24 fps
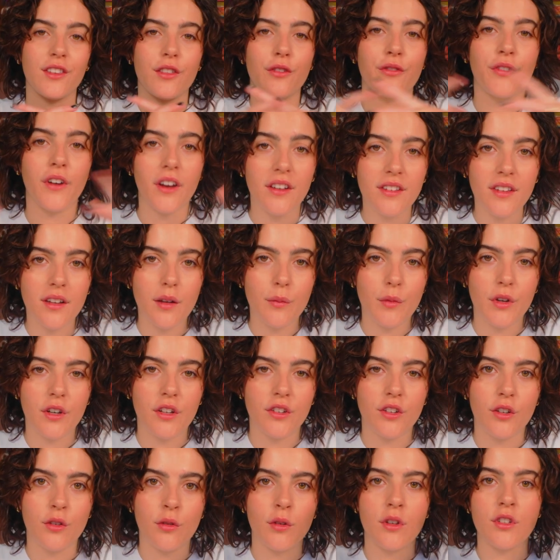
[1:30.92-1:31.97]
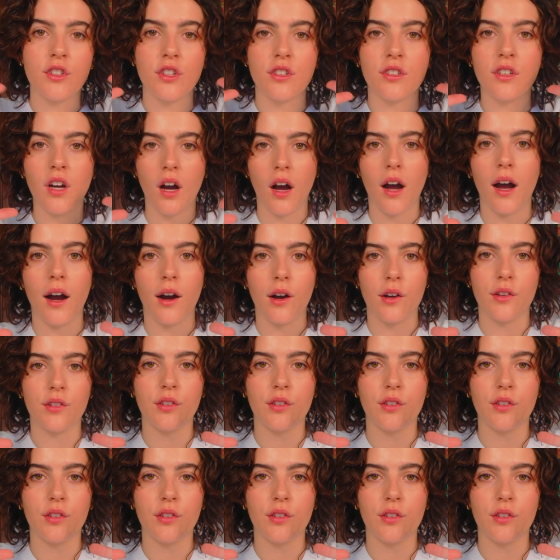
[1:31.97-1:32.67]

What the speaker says: So the first thing I'm going to do is just cut out a